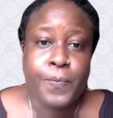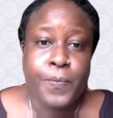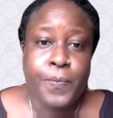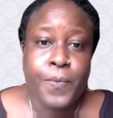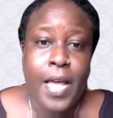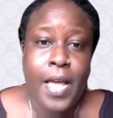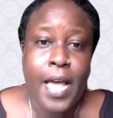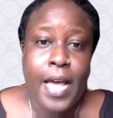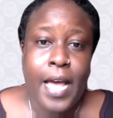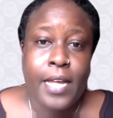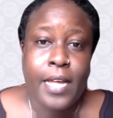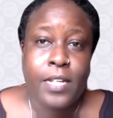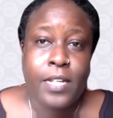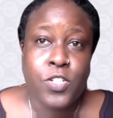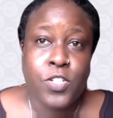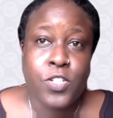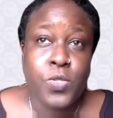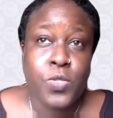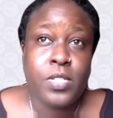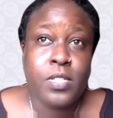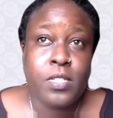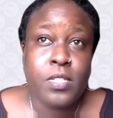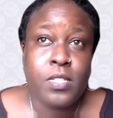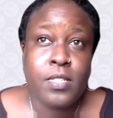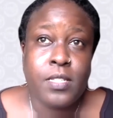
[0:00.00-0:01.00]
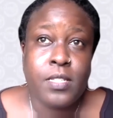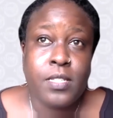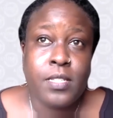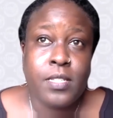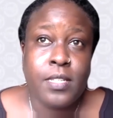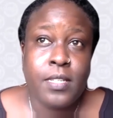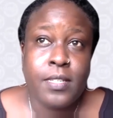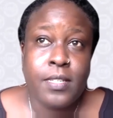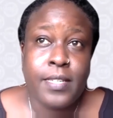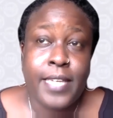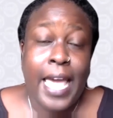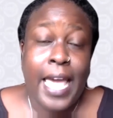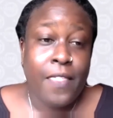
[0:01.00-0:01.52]
And
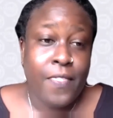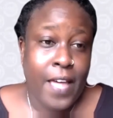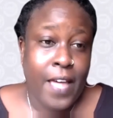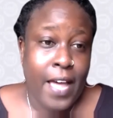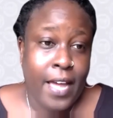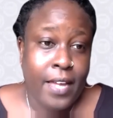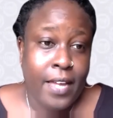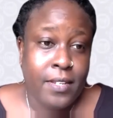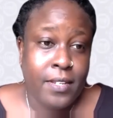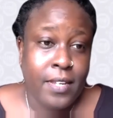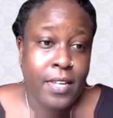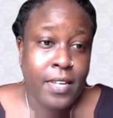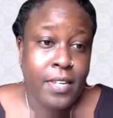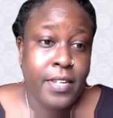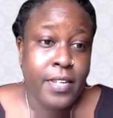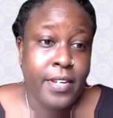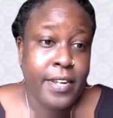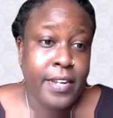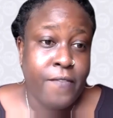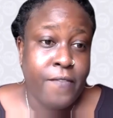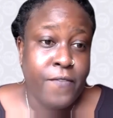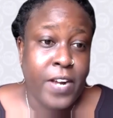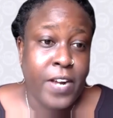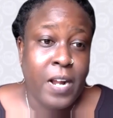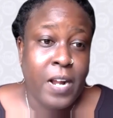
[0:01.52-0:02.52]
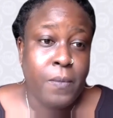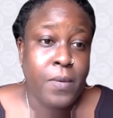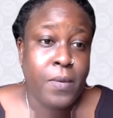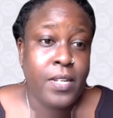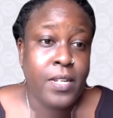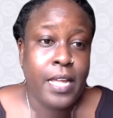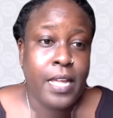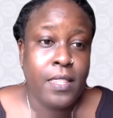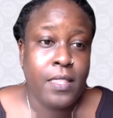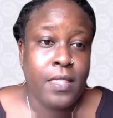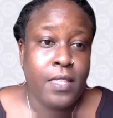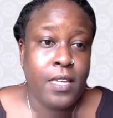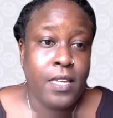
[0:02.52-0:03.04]
students get that in
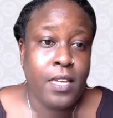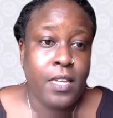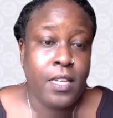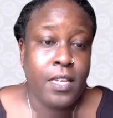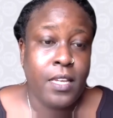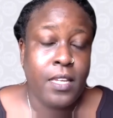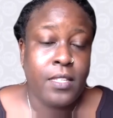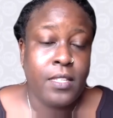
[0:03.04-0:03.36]
their environment,